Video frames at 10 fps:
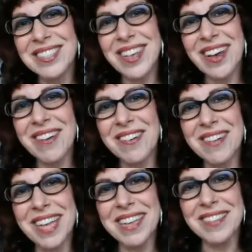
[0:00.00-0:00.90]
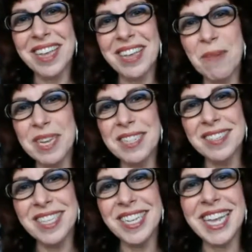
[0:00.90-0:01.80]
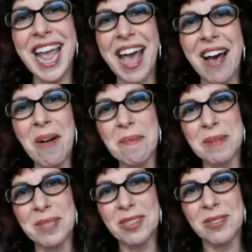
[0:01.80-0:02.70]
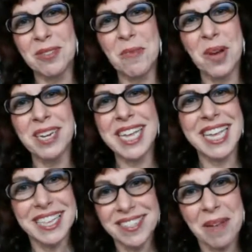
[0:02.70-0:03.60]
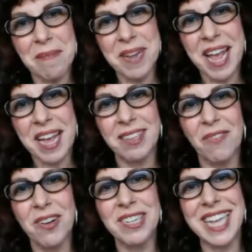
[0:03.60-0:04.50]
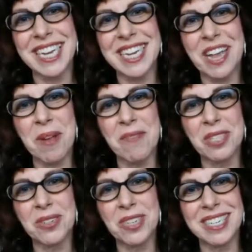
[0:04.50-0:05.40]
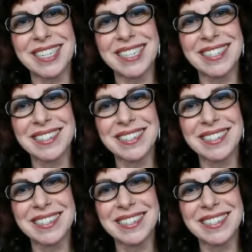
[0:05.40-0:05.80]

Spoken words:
So, you say you're releasing an album soon. What is up next for Dead Day Revolution?